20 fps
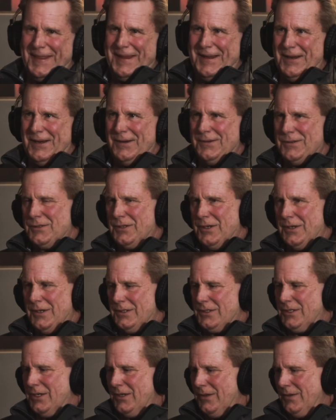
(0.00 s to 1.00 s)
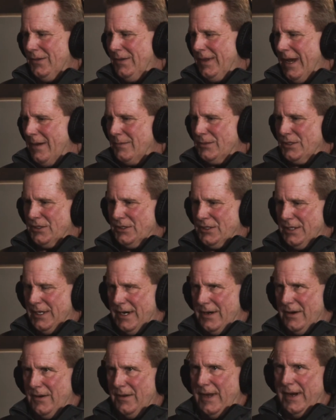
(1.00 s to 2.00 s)
Wow. So that was the
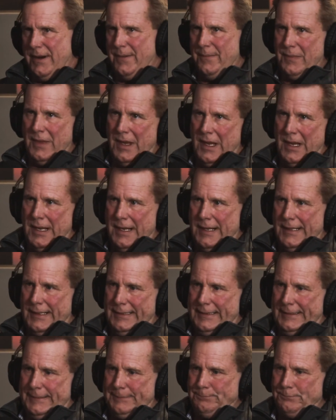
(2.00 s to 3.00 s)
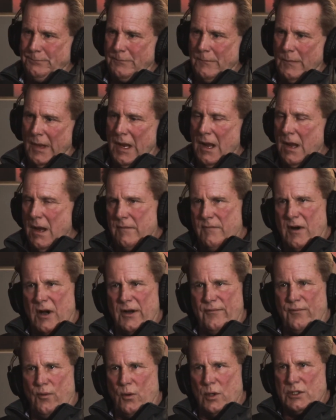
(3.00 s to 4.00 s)
scenario there.
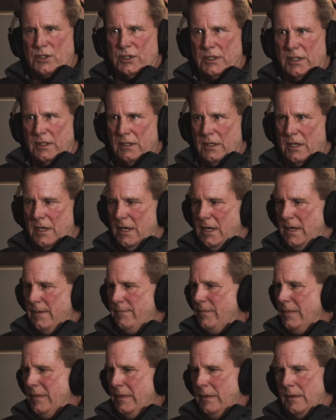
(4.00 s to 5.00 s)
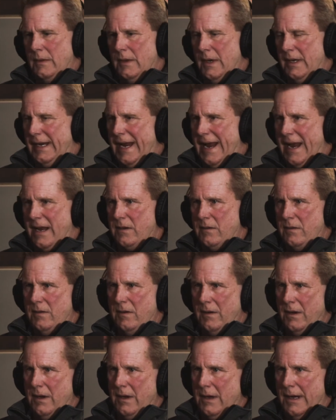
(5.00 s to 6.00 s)
Very fortunate. Again,
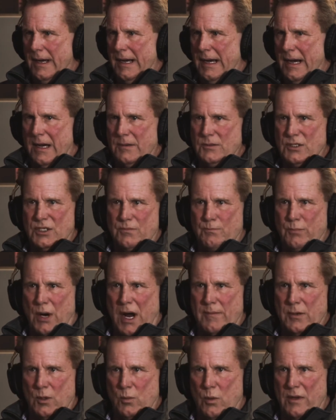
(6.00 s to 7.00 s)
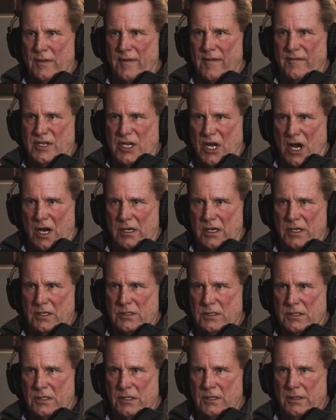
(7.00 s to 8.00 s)
I was probably one of the
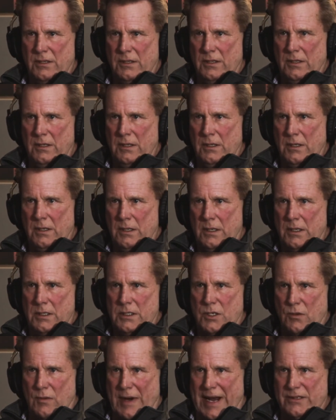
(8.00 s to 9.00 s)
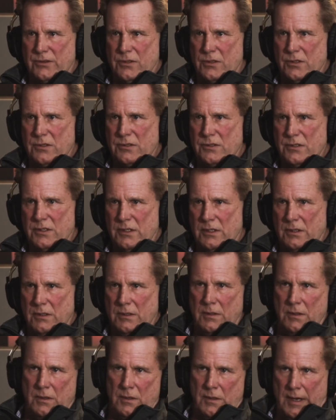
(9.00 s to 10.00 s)
youngest directors
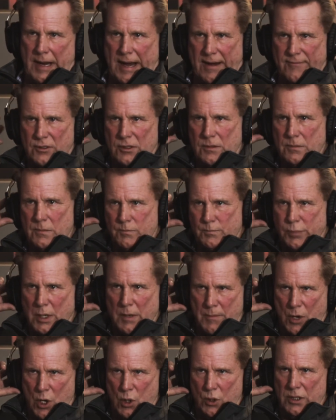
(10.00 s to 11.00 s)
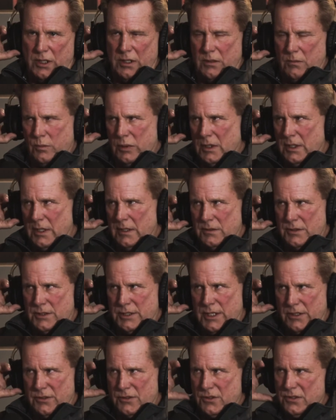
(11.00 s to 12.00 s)
ever promoted within
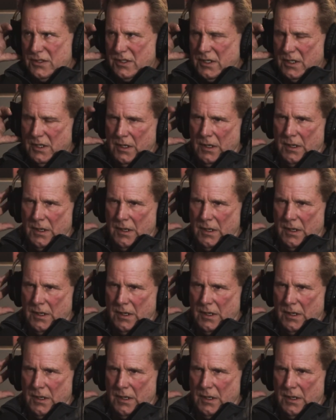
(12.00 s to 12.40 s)
Caesars.